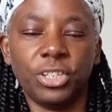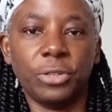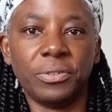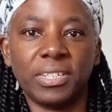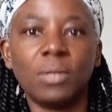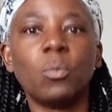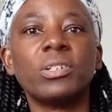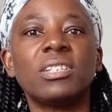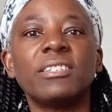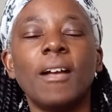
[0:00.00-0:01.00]
use it
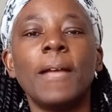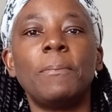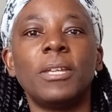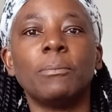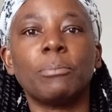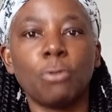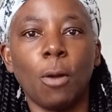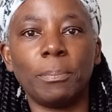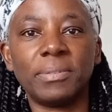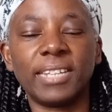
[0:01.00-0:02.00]
was to type in
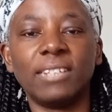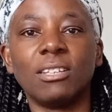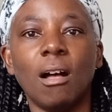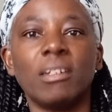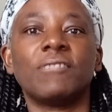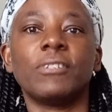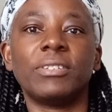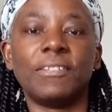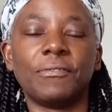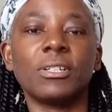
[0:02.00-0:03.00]
prompts and to ask for
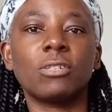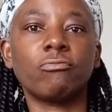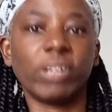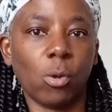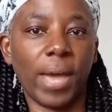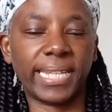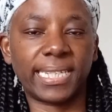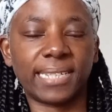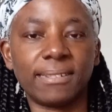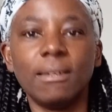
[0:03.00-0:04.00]
different
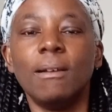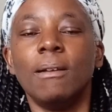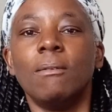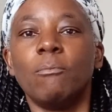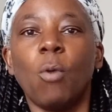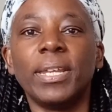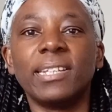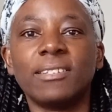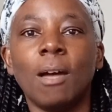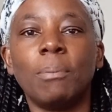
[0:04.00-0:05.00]
requests. One
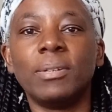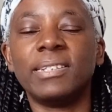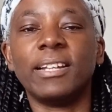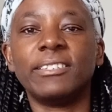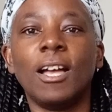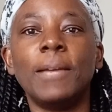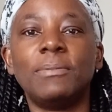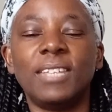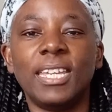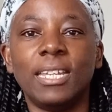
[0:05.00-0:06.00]
example is I
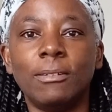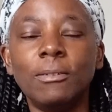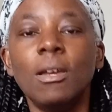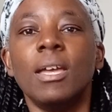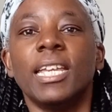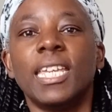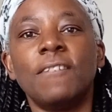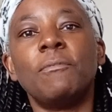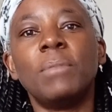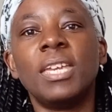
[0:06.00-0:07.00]
typed in,
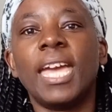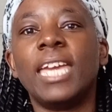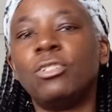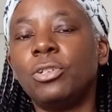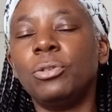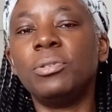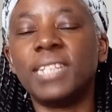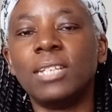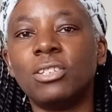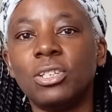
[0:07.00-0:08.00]
give me a
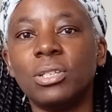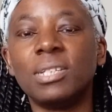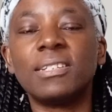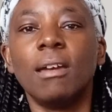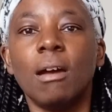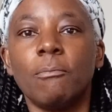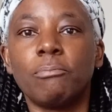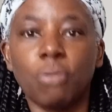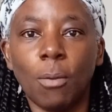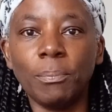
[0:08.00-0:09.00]
two-sentence
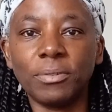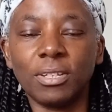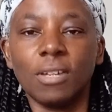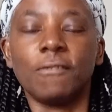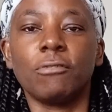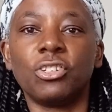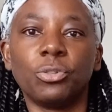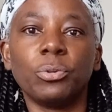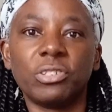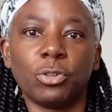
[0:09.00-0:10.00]
prompt for a
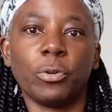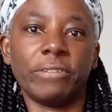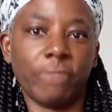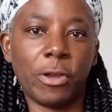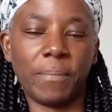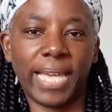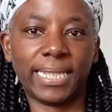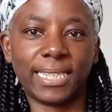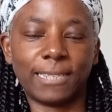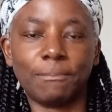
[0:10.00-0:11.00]
short story
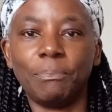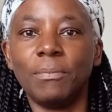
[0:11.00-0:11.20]
romance.